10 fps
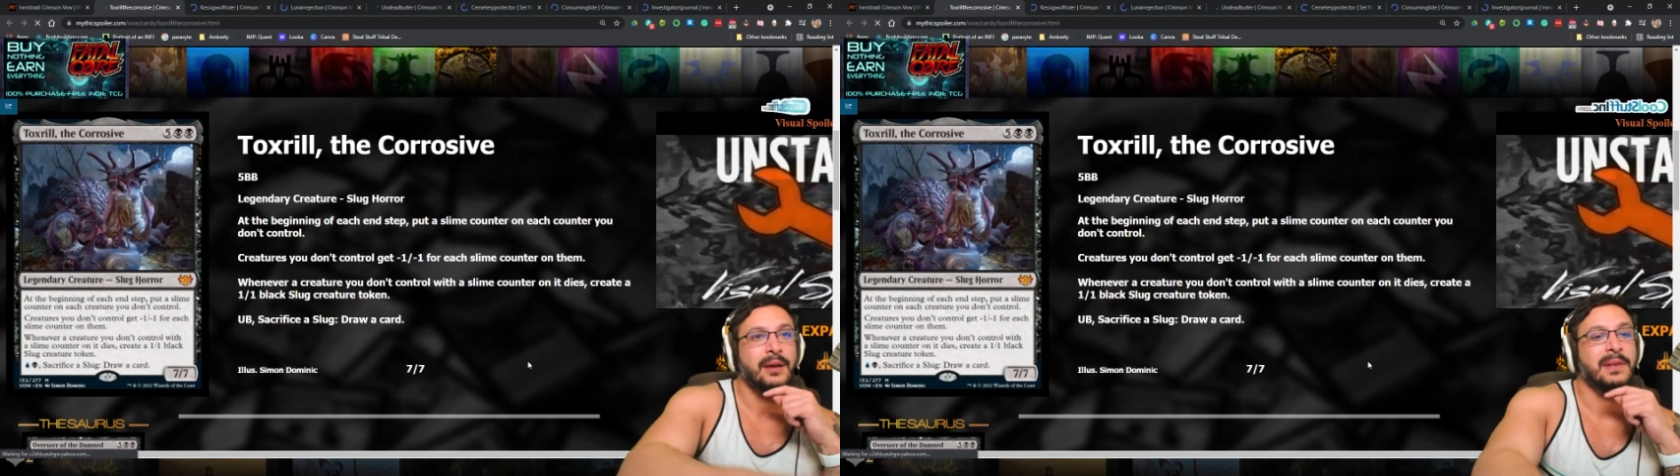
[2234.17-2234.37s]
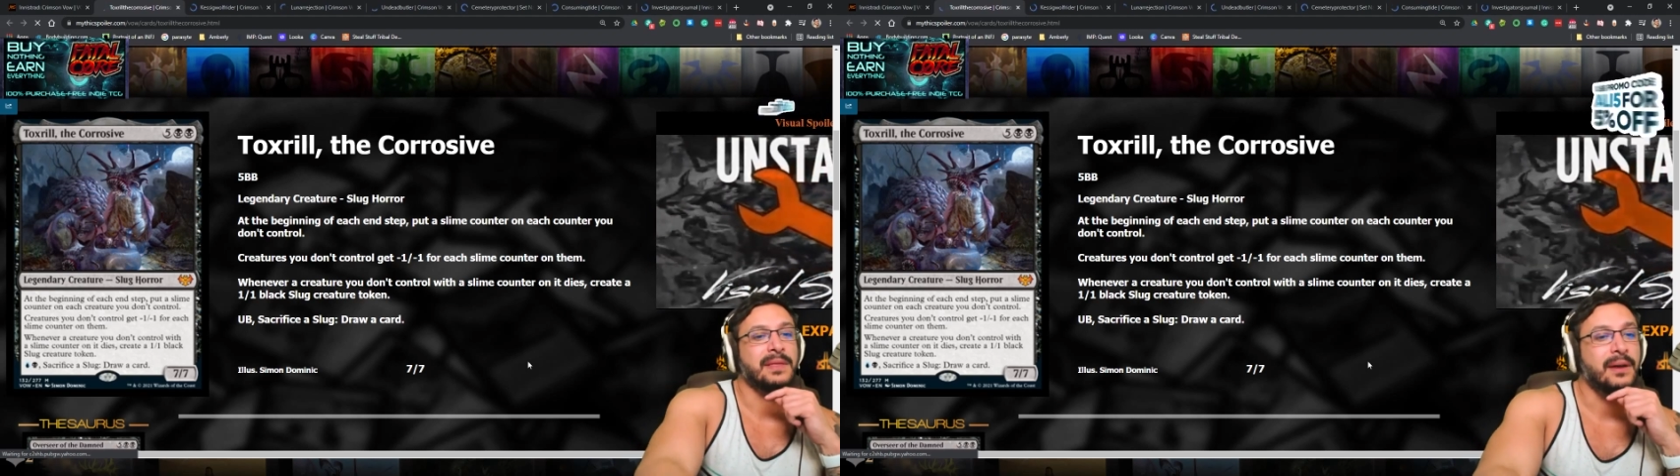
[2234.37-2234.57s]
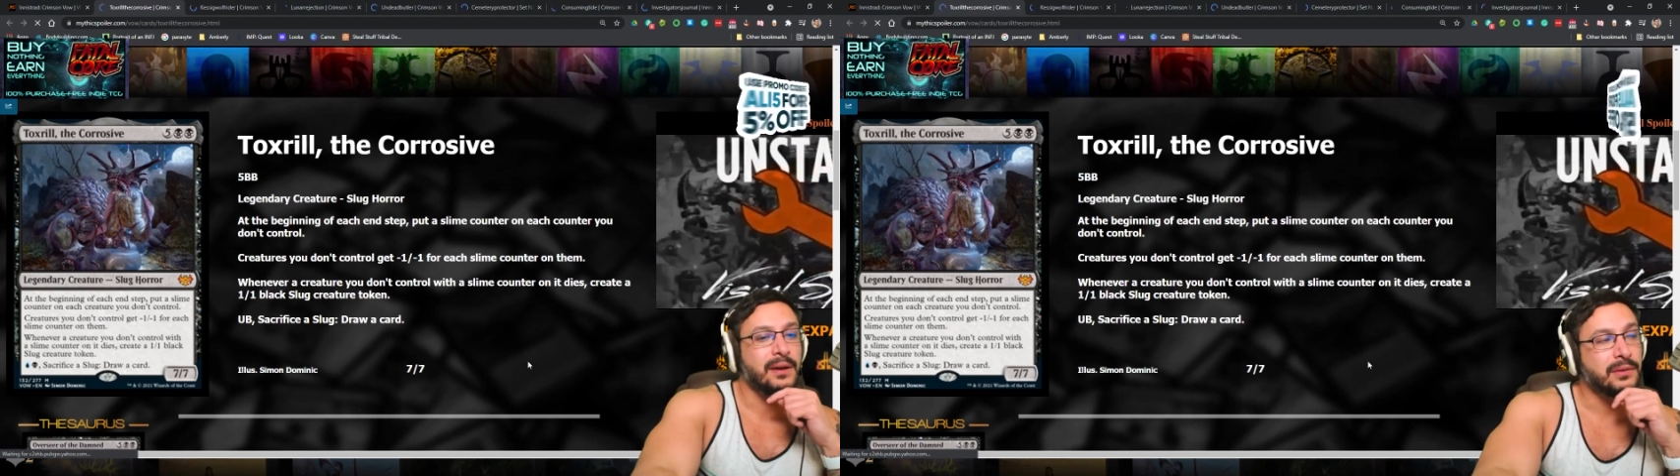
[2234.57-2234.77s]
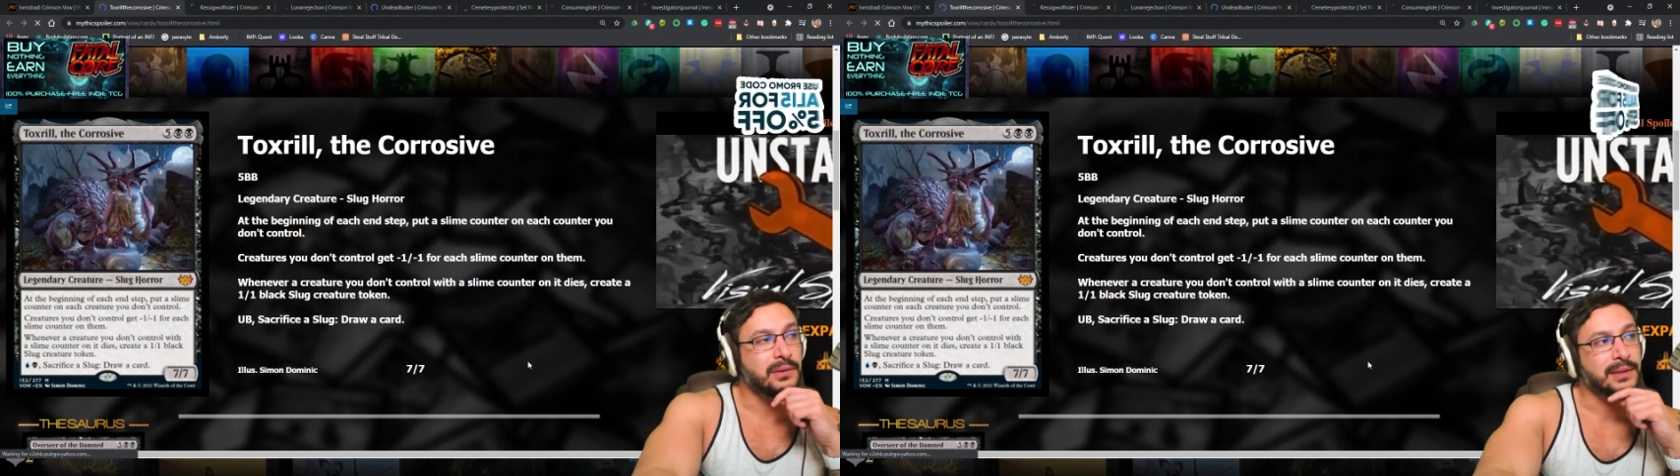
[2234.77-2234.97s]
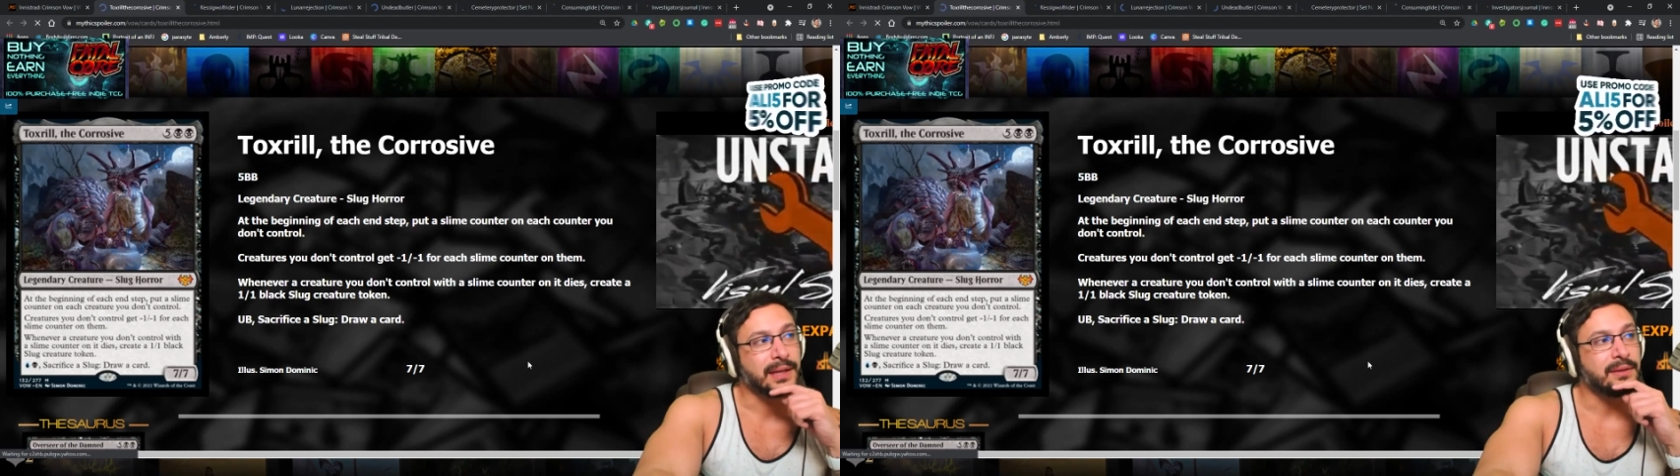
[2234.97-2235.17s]
methodical
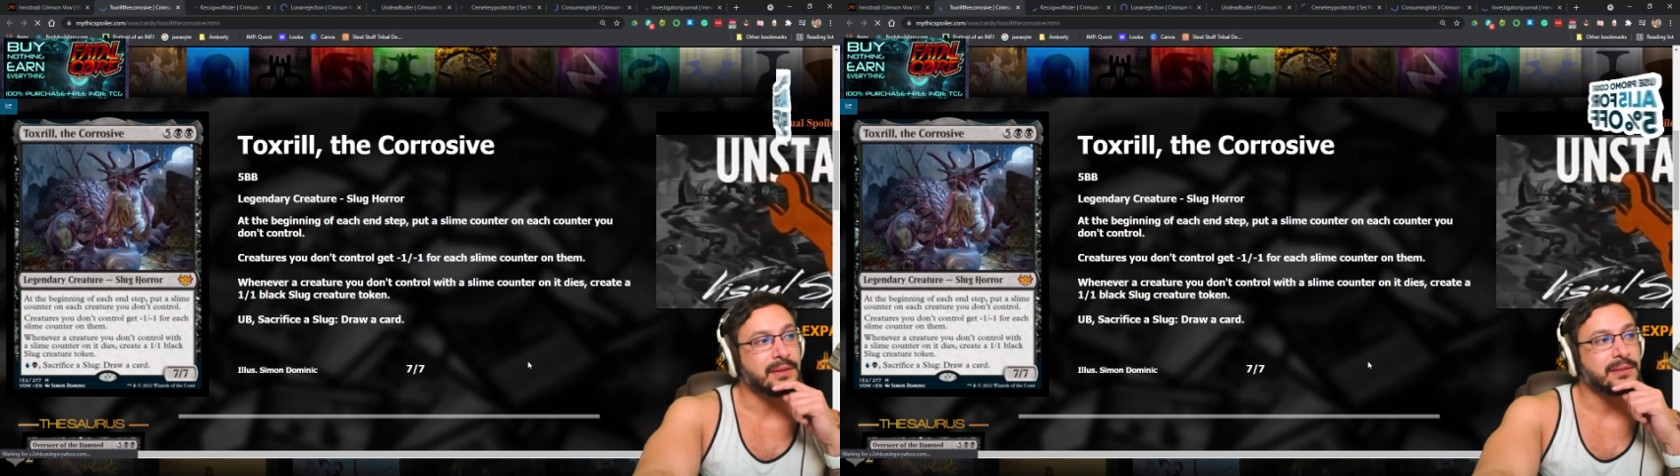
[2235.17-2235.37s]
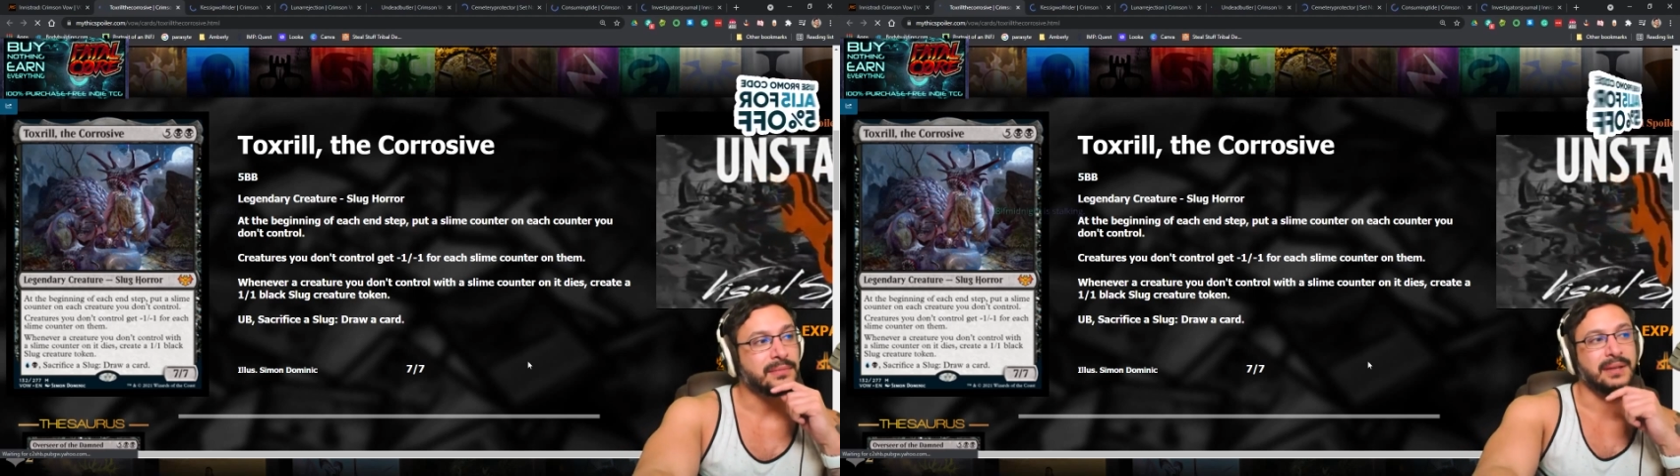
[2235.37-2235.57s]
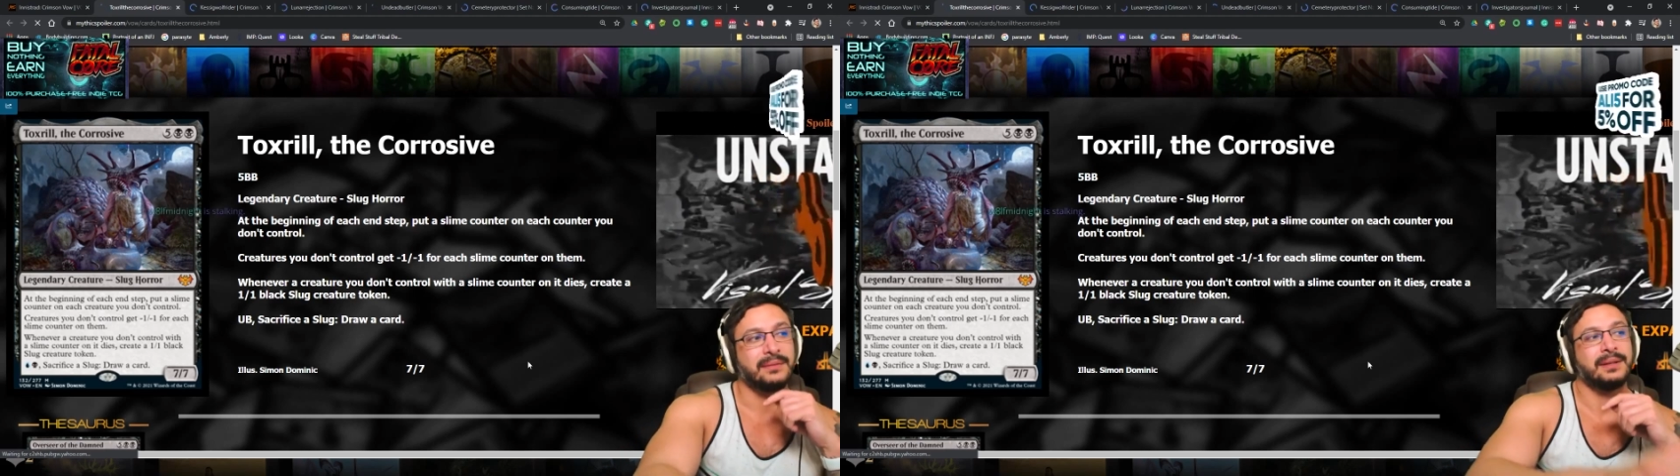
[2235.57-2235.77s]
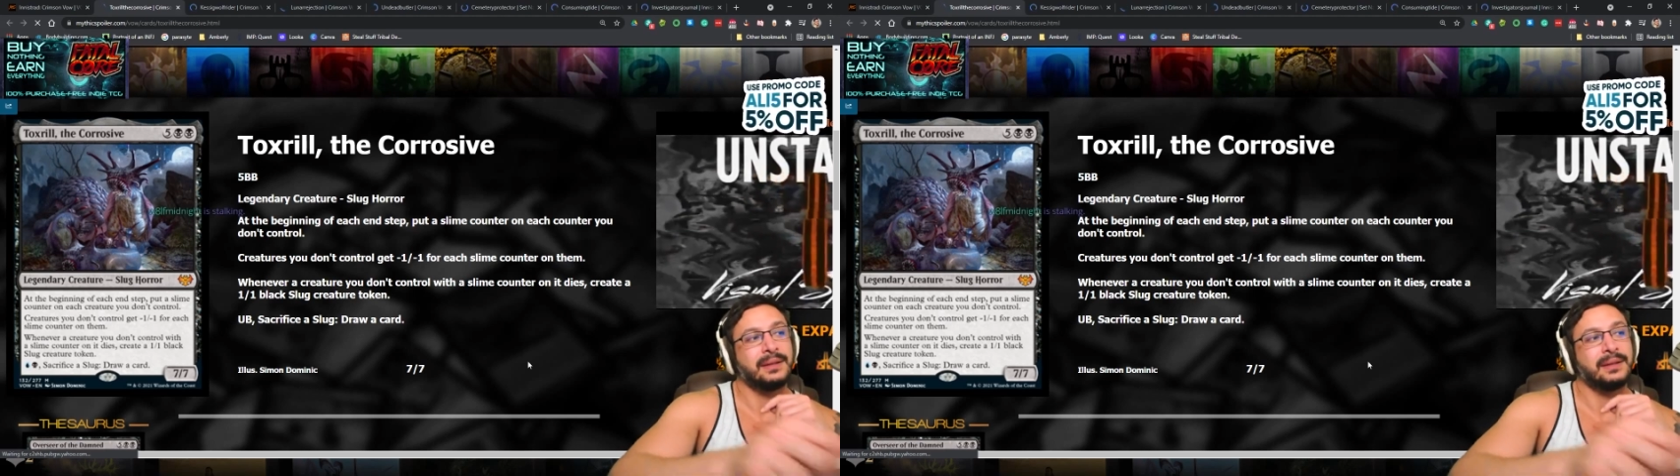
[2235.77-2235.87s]
and like kills, but